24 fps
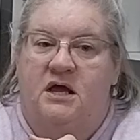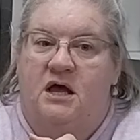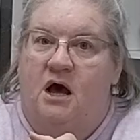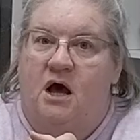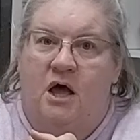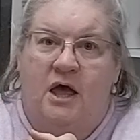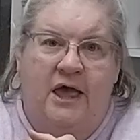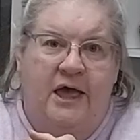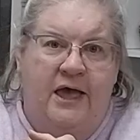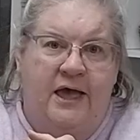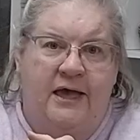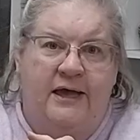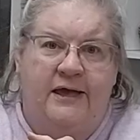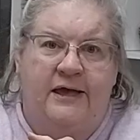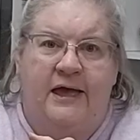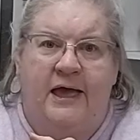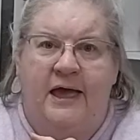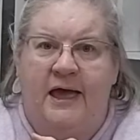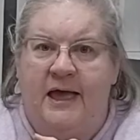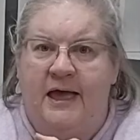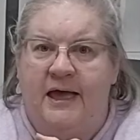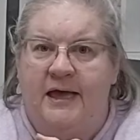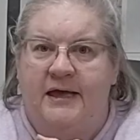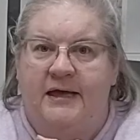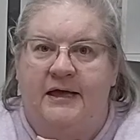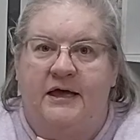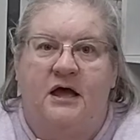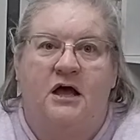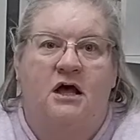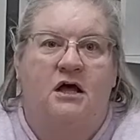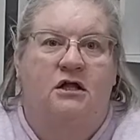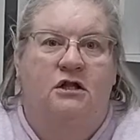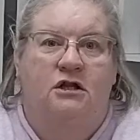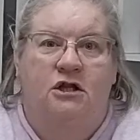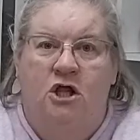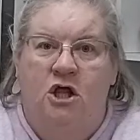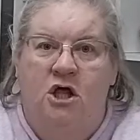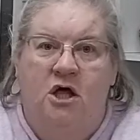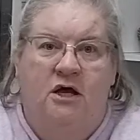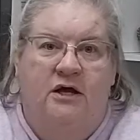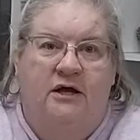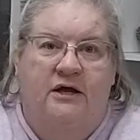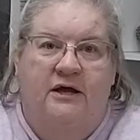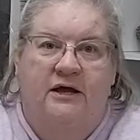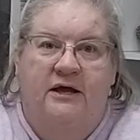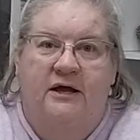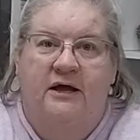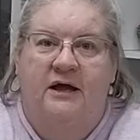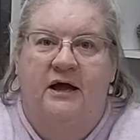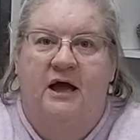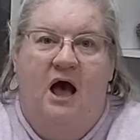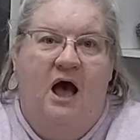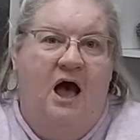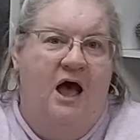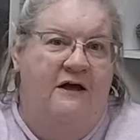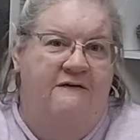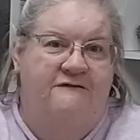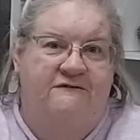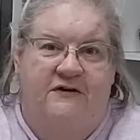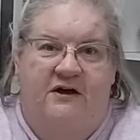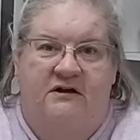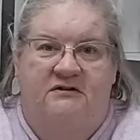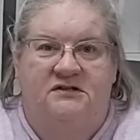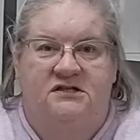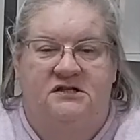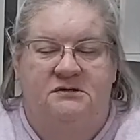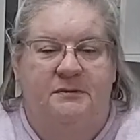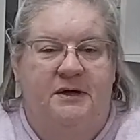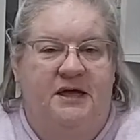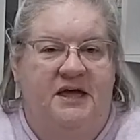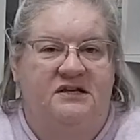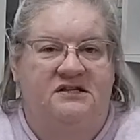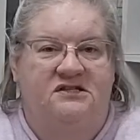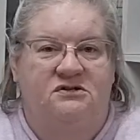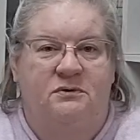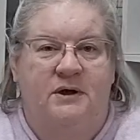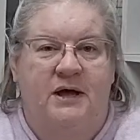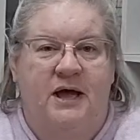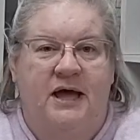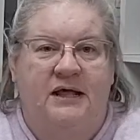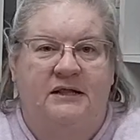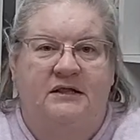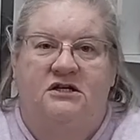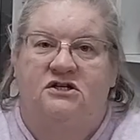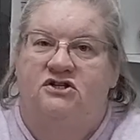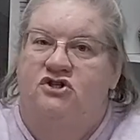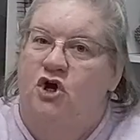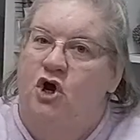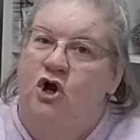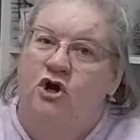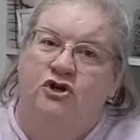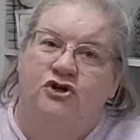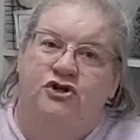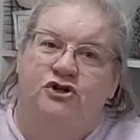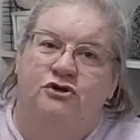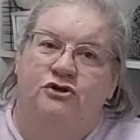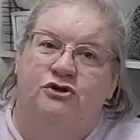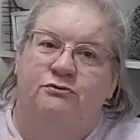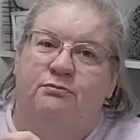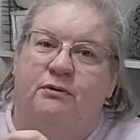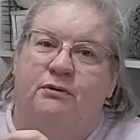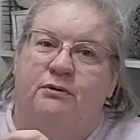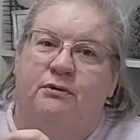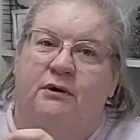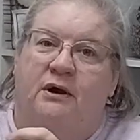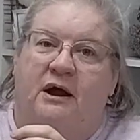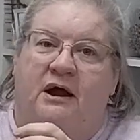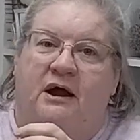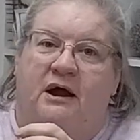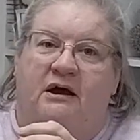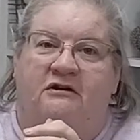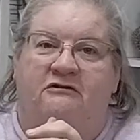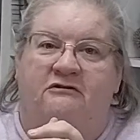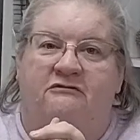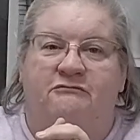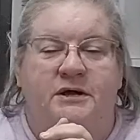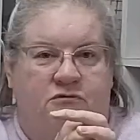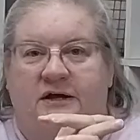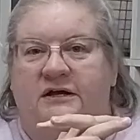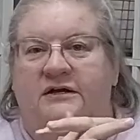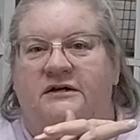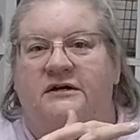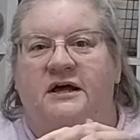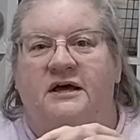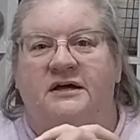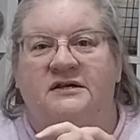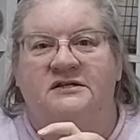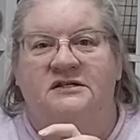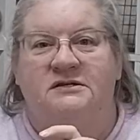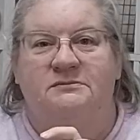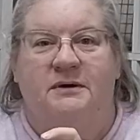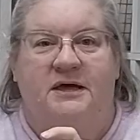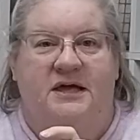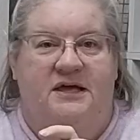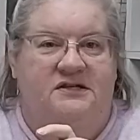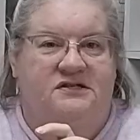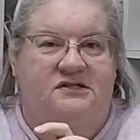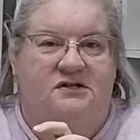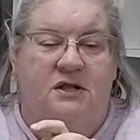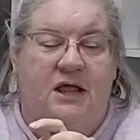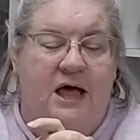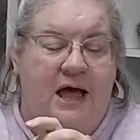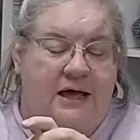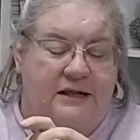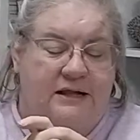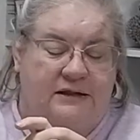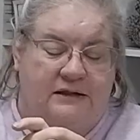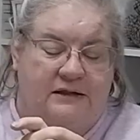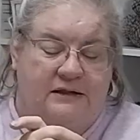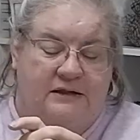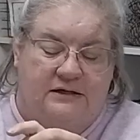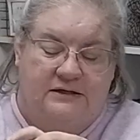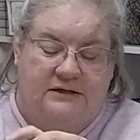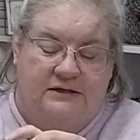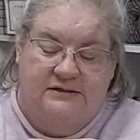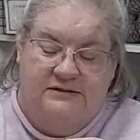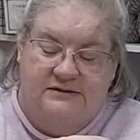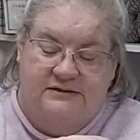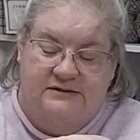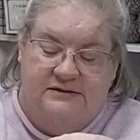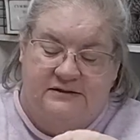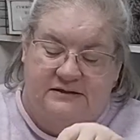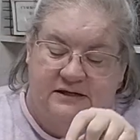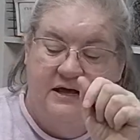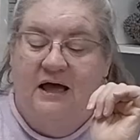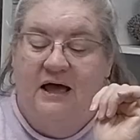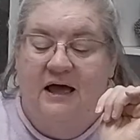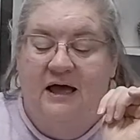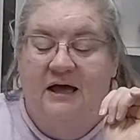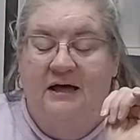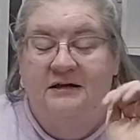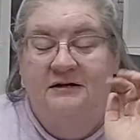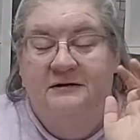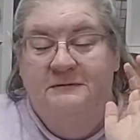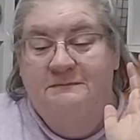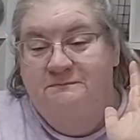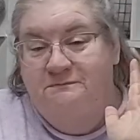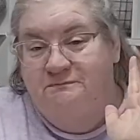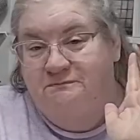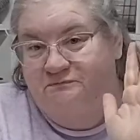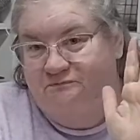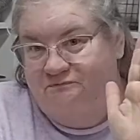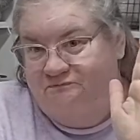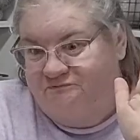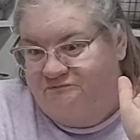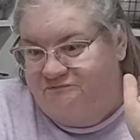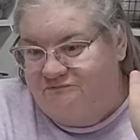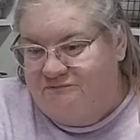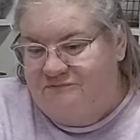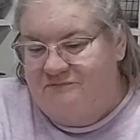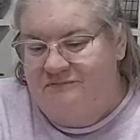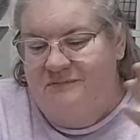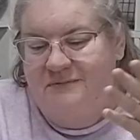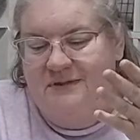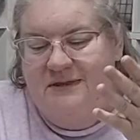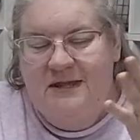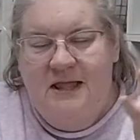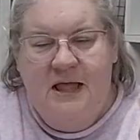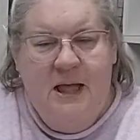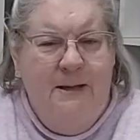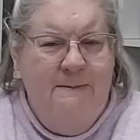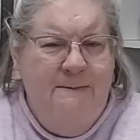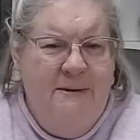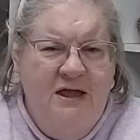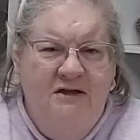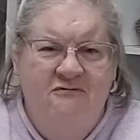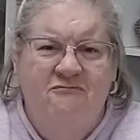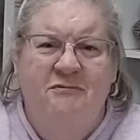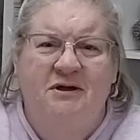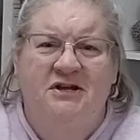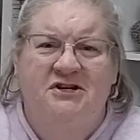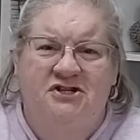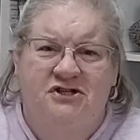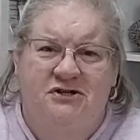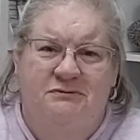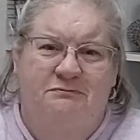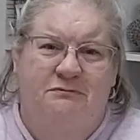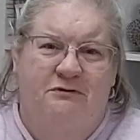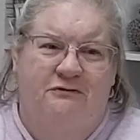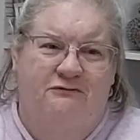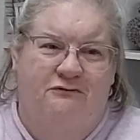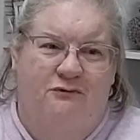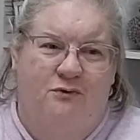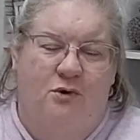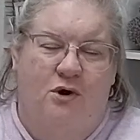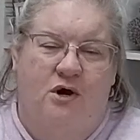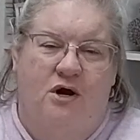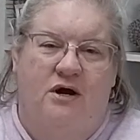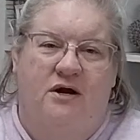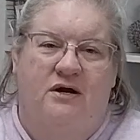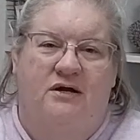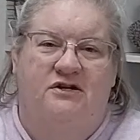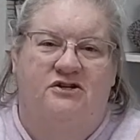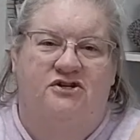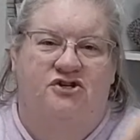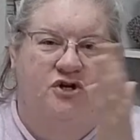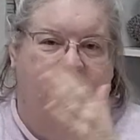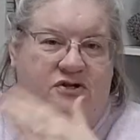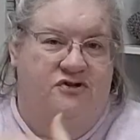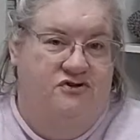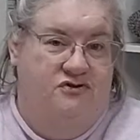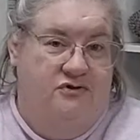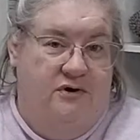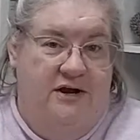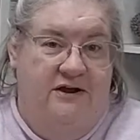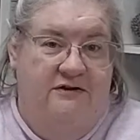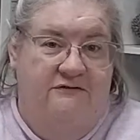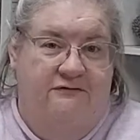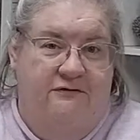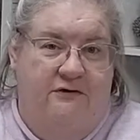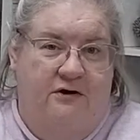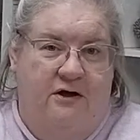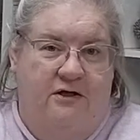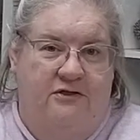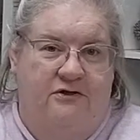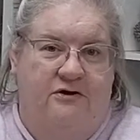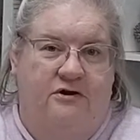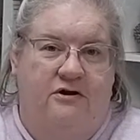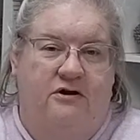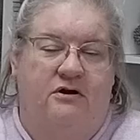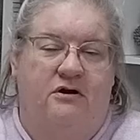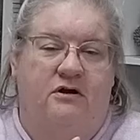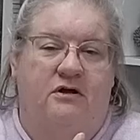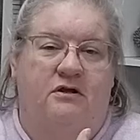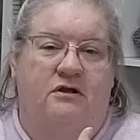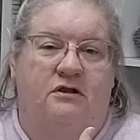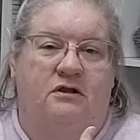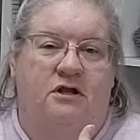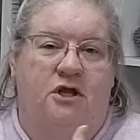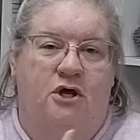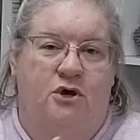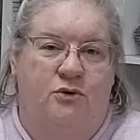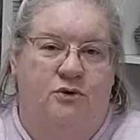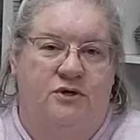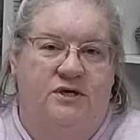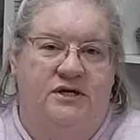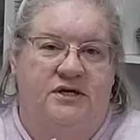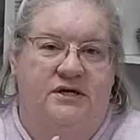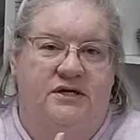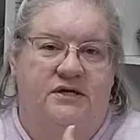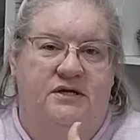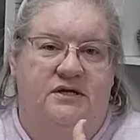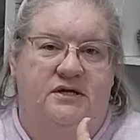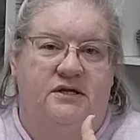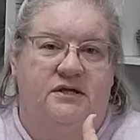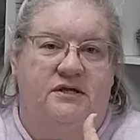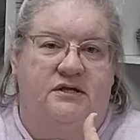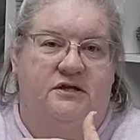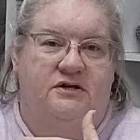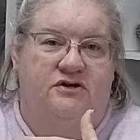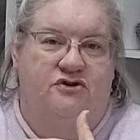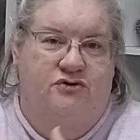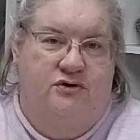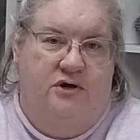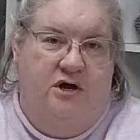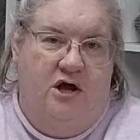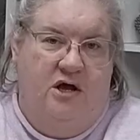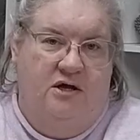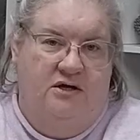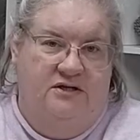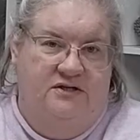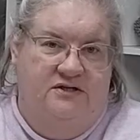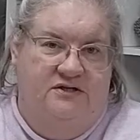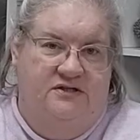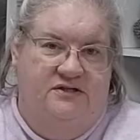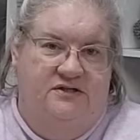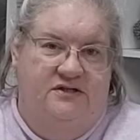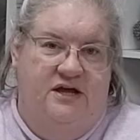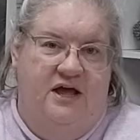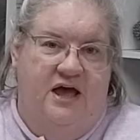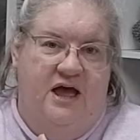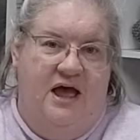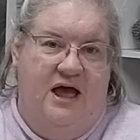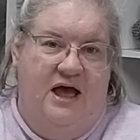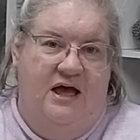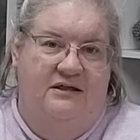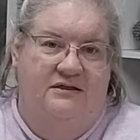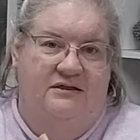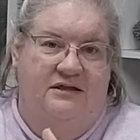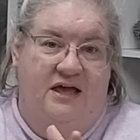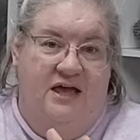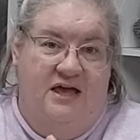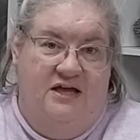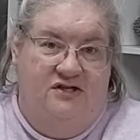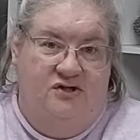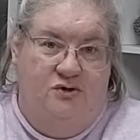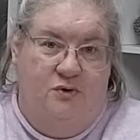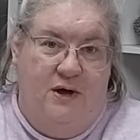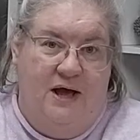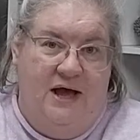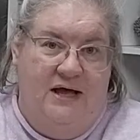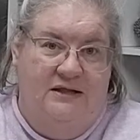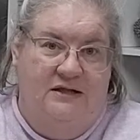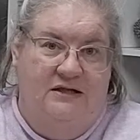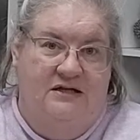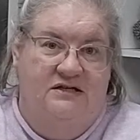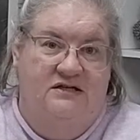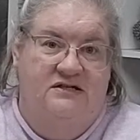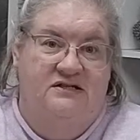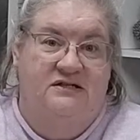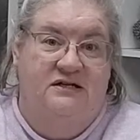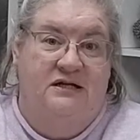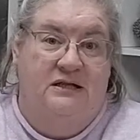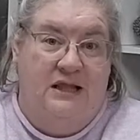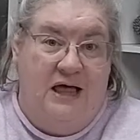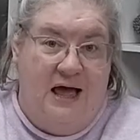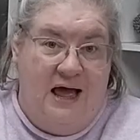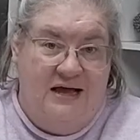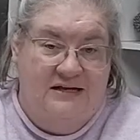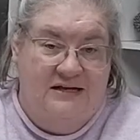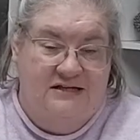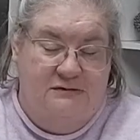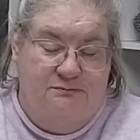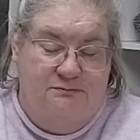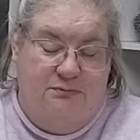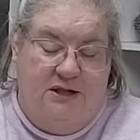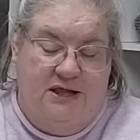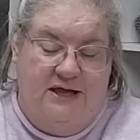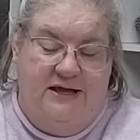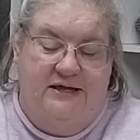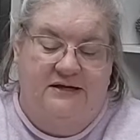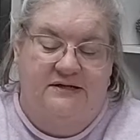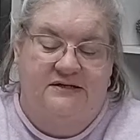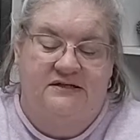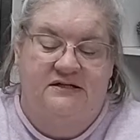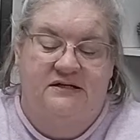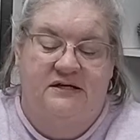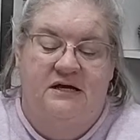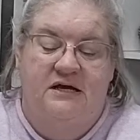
hey, look, I found some Hazel-Atlas. Aren't you proud of me? I recognize some Hazel-Atlas. And I may have mentioned before, John's grandfather loaded the trucks at the Hazel-Atlas glass plant